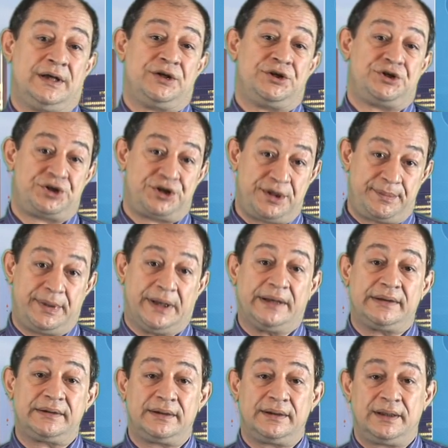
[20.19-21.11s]
ship
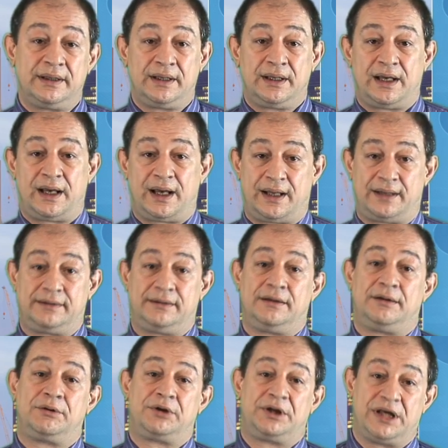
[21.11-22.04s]
it, and
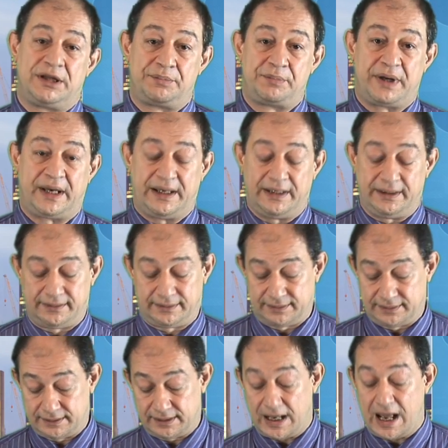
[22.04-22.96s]
get paid
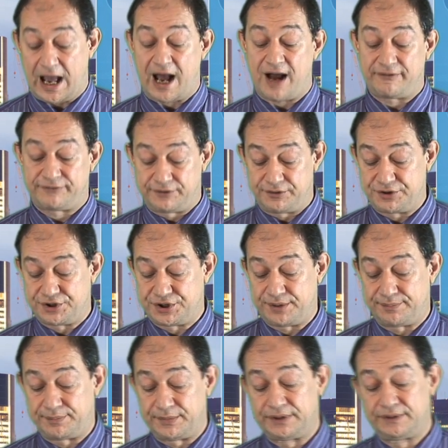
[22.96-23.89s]
after
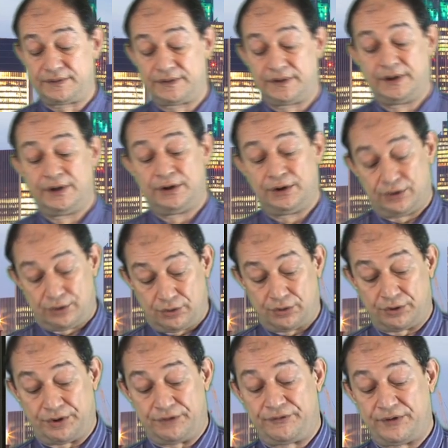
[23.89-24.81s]
shipment,
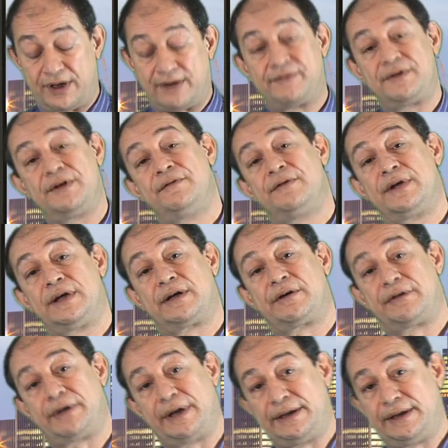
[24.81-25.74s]
or if you have given a
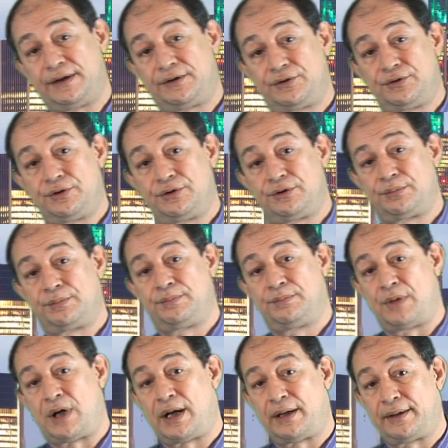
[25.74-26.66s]
credit to your
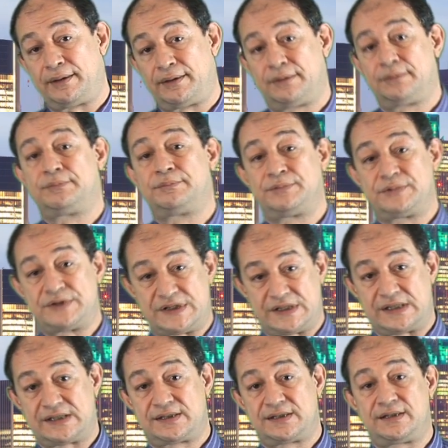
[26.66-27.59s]
buyer,
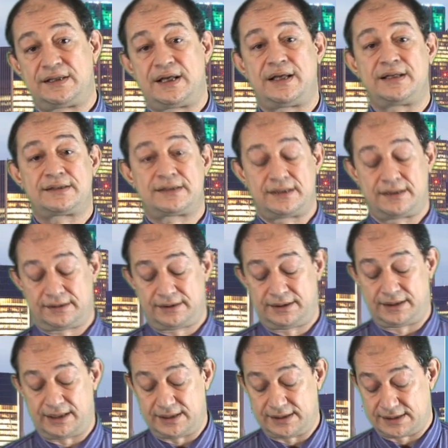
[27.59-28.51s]
60 days, 30
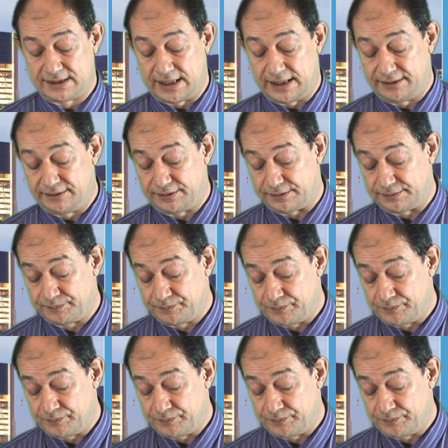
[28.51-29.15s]
days later.